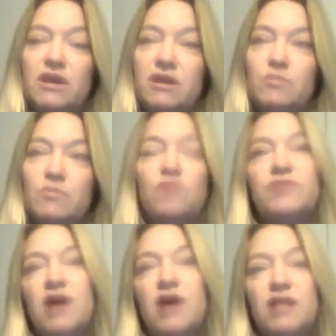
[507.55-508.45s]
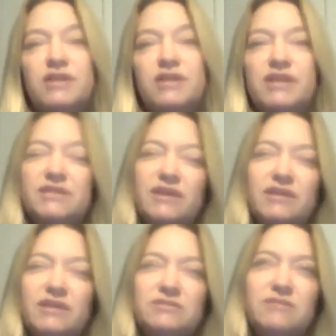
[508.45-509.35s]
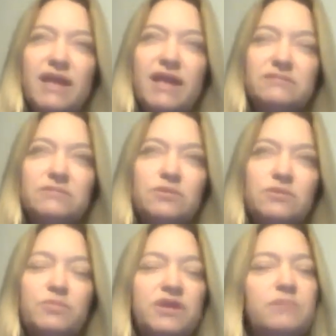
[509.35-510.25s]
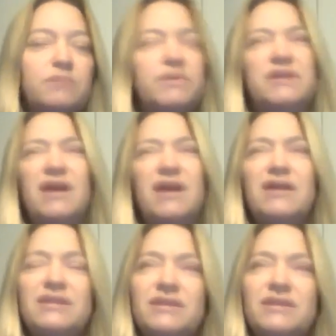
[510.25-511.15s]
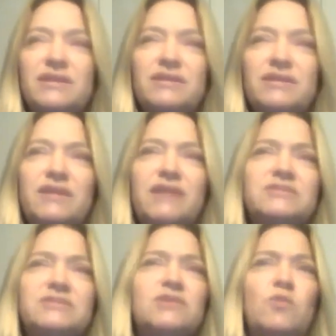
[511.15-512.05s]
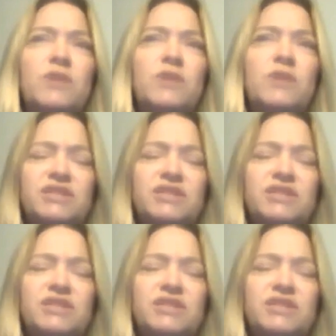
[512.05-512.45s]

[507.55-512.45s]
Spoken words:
Over the holidays, I kind of slacked a little bit, but not so much.